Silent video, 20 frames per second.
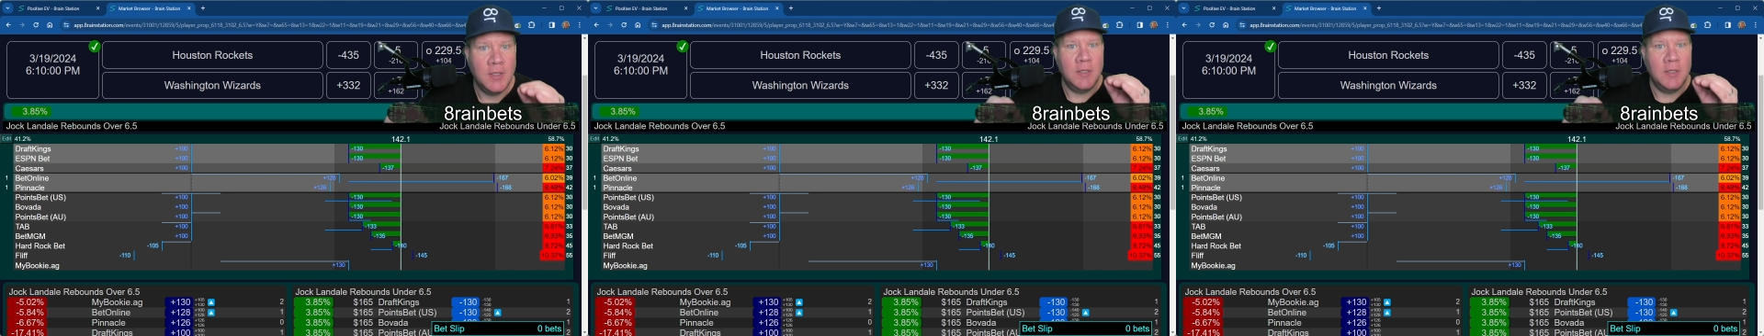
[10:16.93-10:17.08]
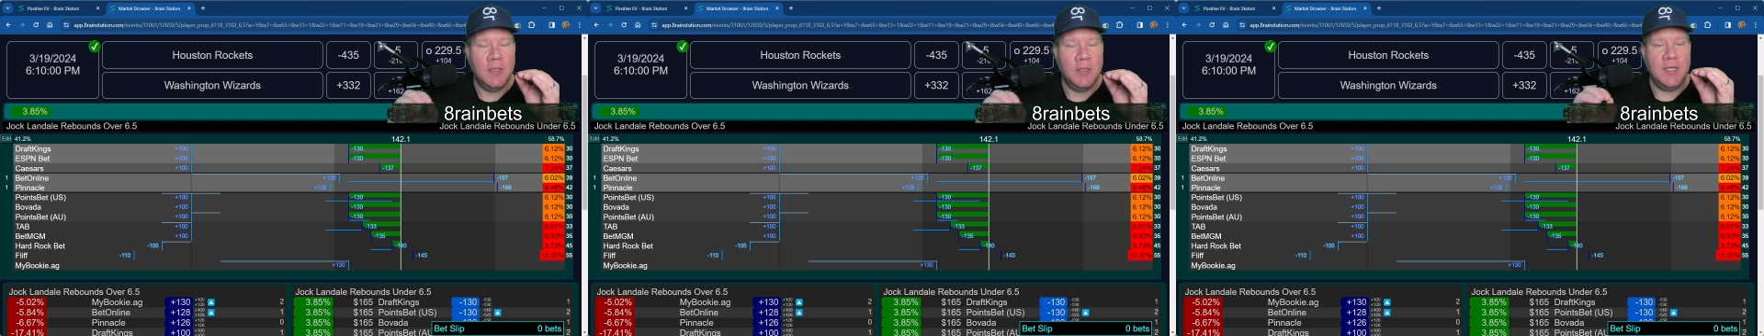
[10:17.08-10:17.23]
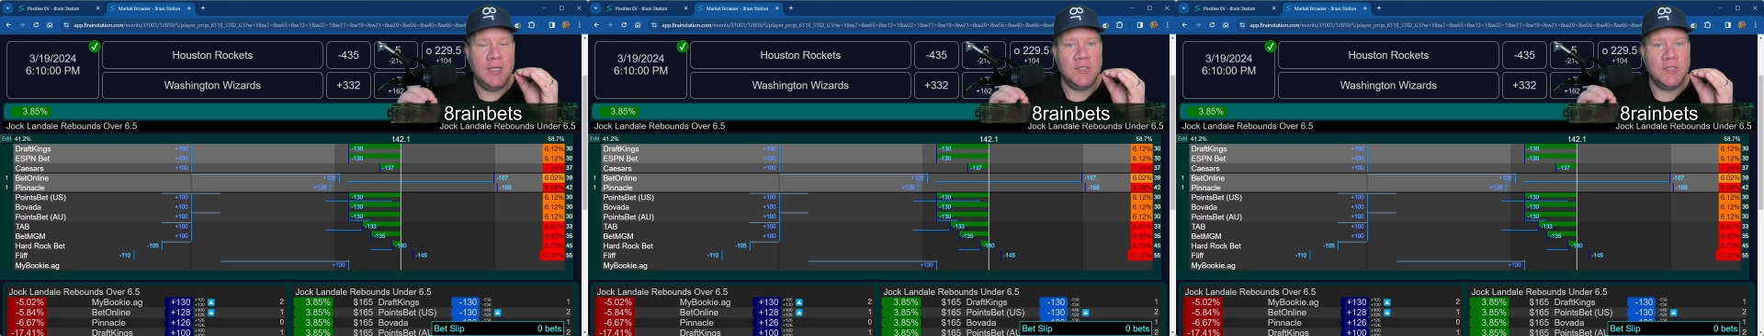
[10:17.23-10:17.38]

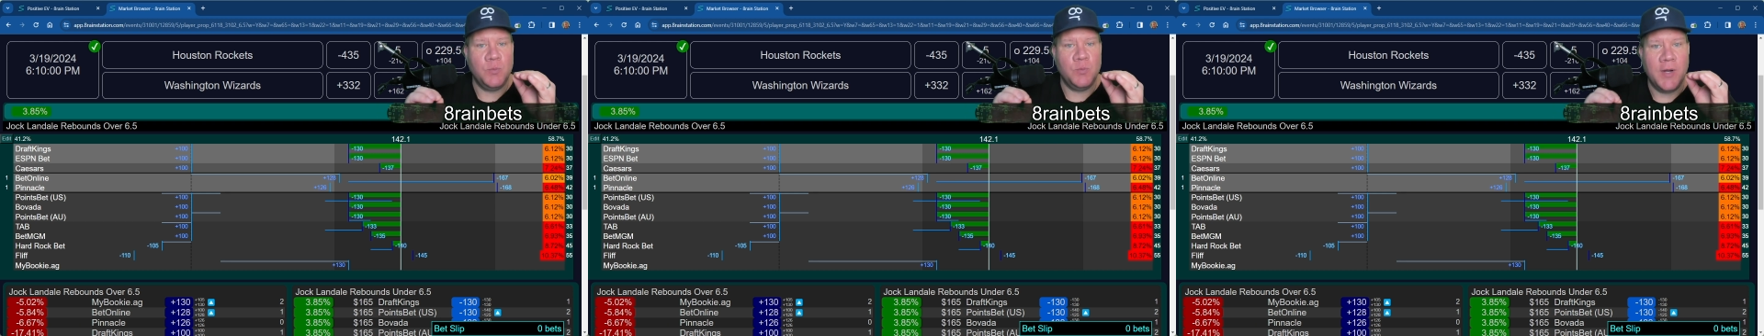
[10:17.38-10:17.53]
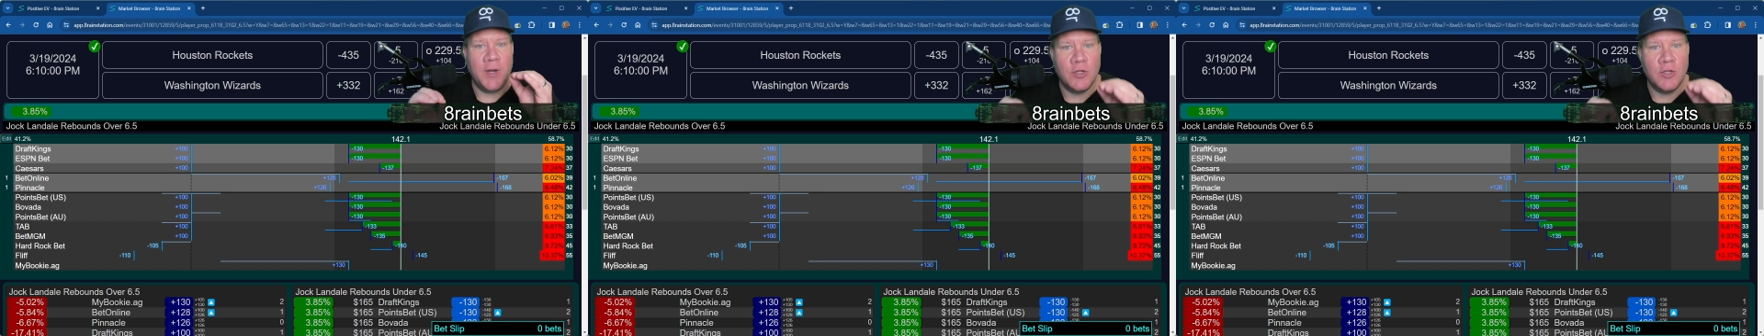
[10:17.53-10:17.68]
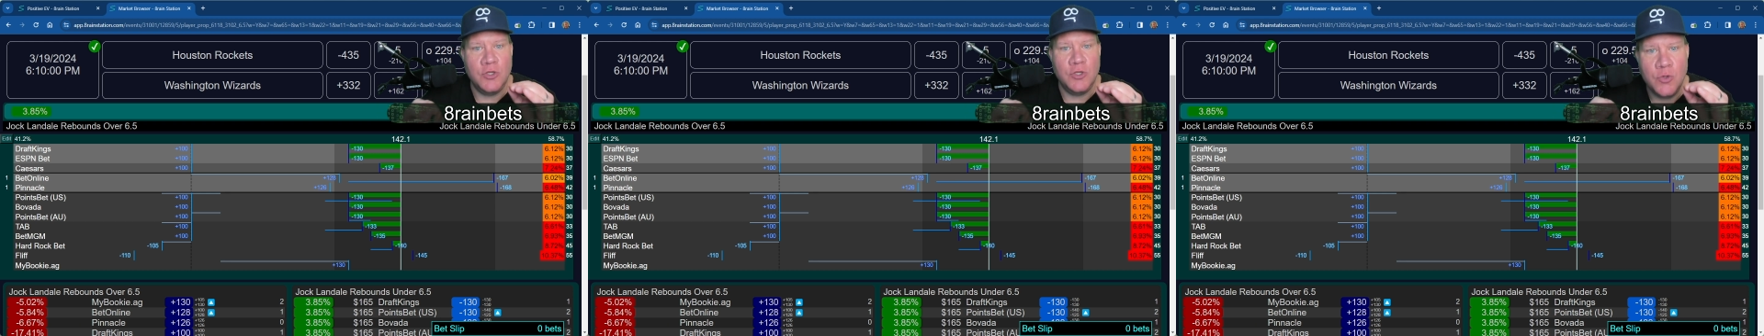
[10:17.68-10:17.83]
is
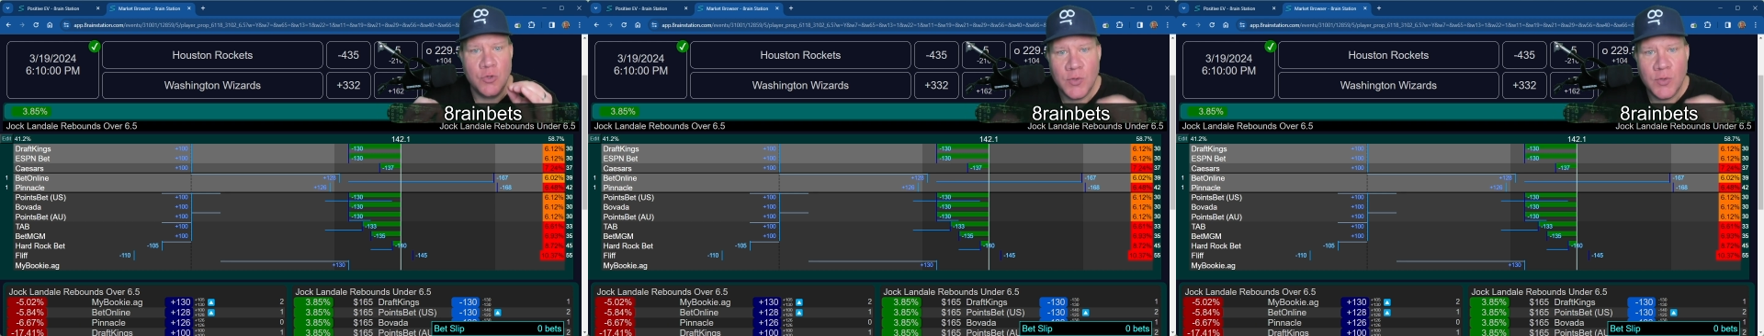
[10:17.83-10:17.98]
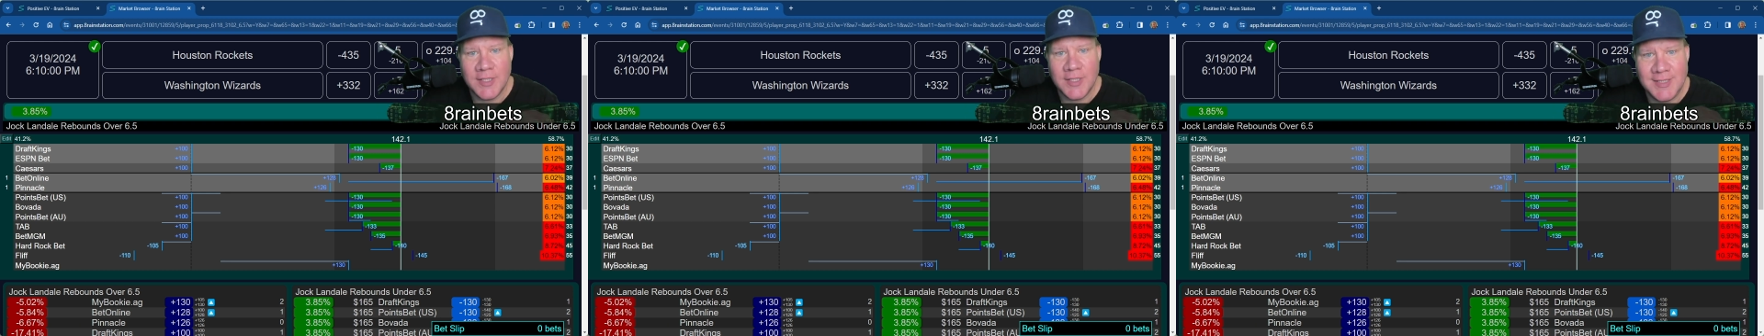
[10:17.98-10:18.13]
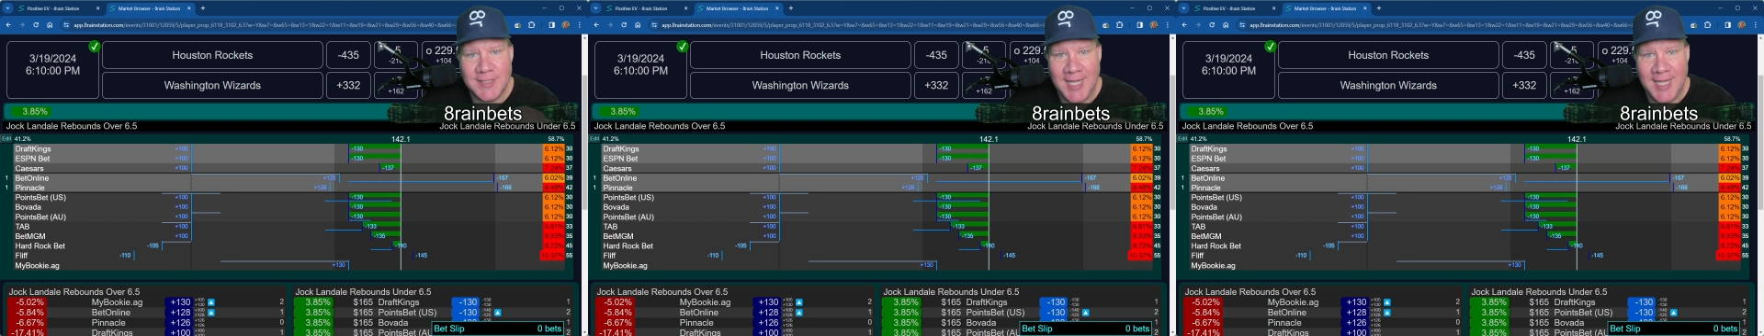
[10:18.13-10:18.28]
where you
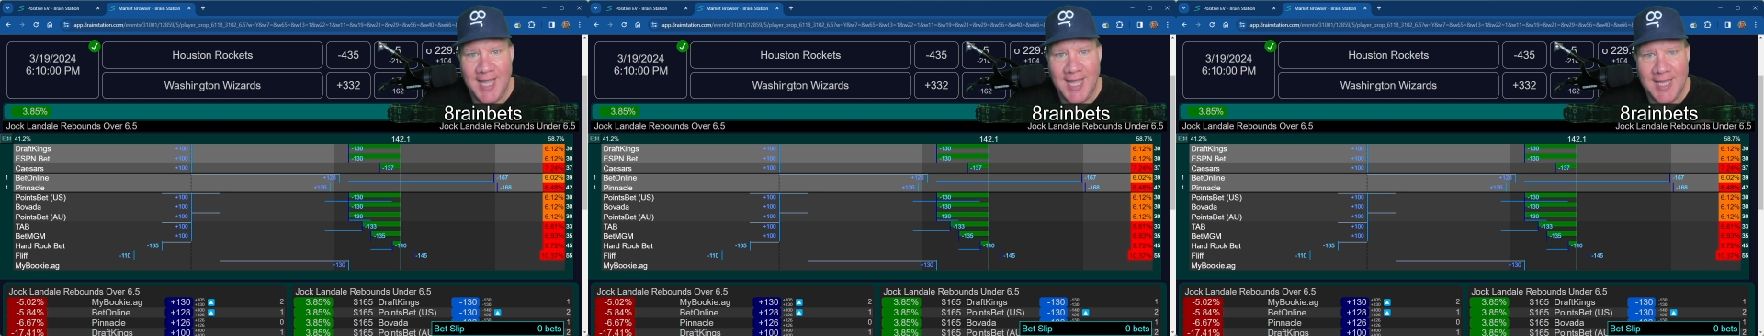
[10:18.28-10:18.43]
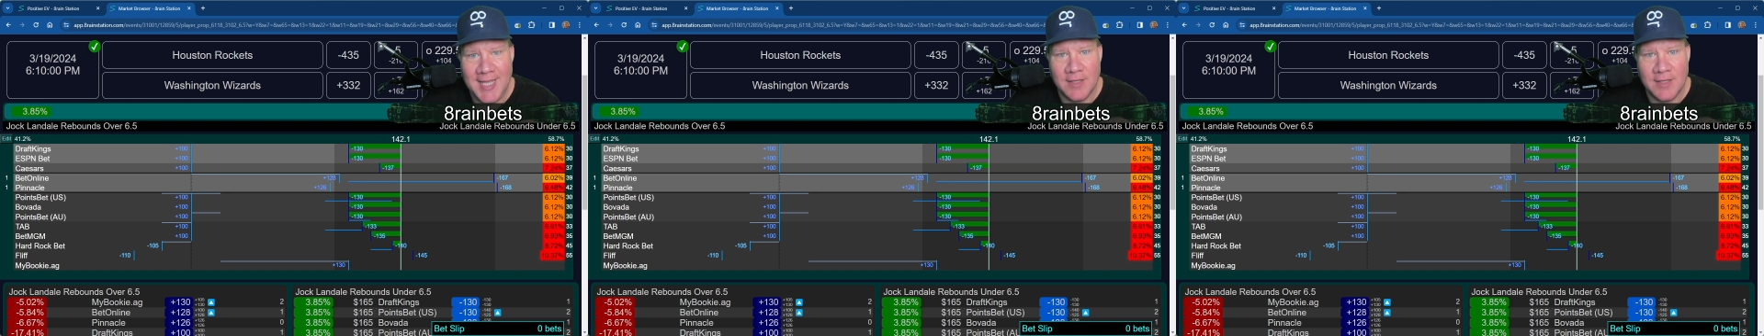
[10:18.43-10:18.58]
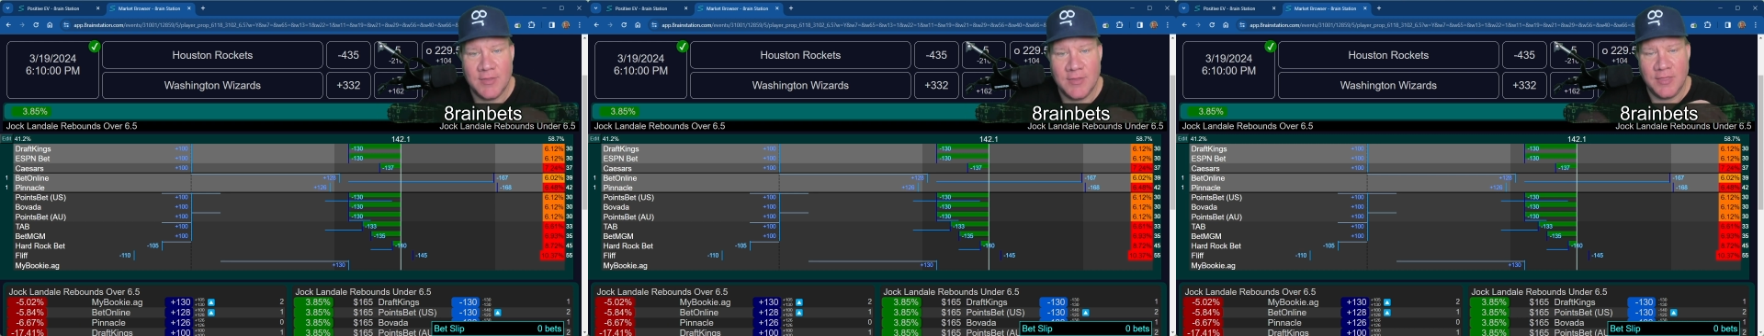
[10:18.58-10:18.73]
can
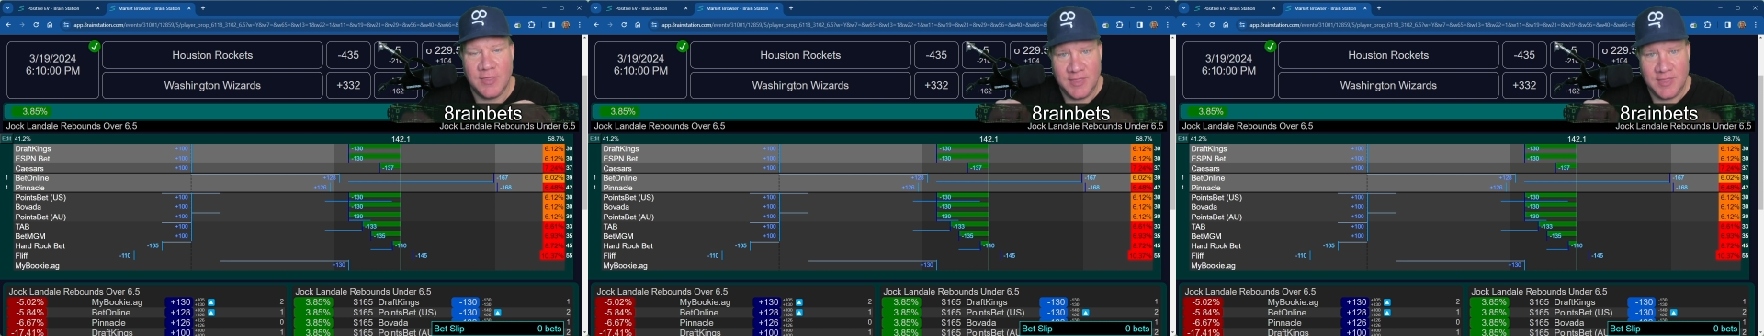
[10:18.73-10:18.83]
take the